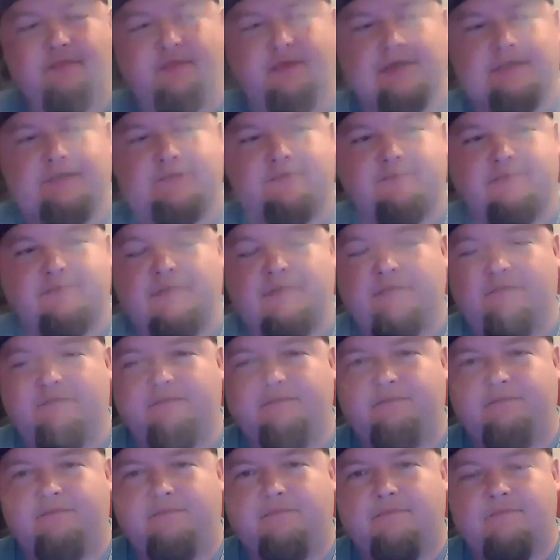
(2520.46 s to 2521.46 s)
this rein,
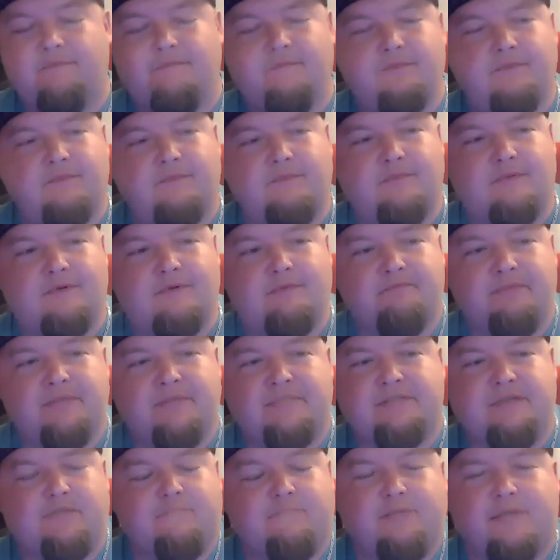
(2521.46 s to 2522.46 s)

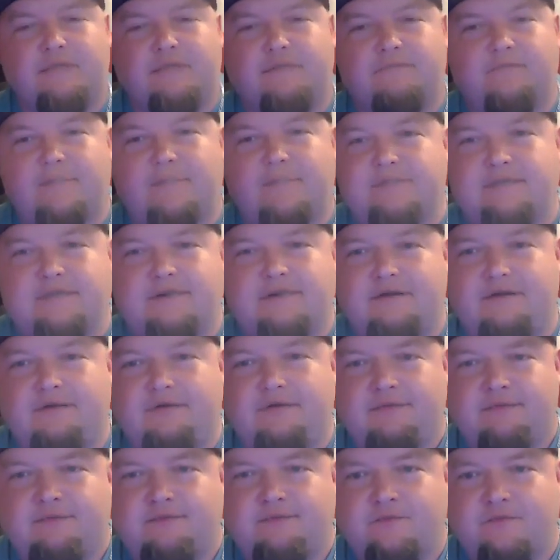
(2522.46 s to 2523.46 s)
basically reinvented
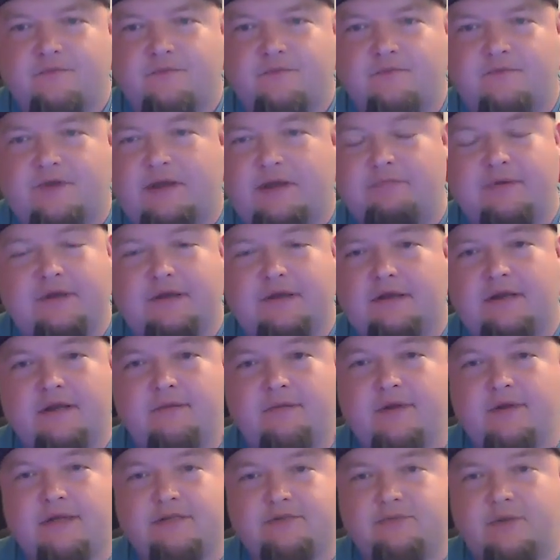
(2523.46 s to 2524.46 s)
vaping in
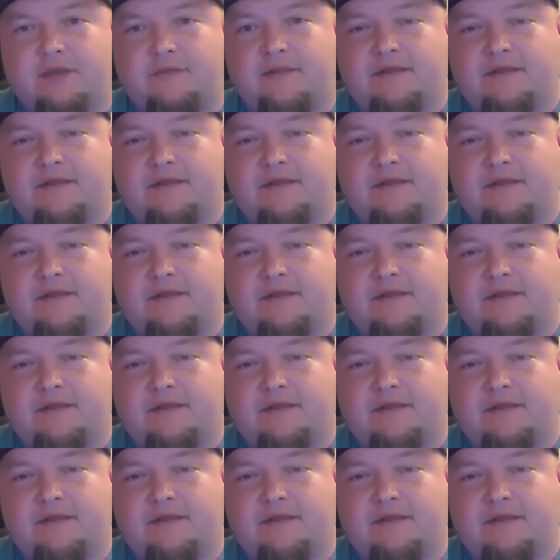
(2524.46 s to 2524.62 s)
a major way. I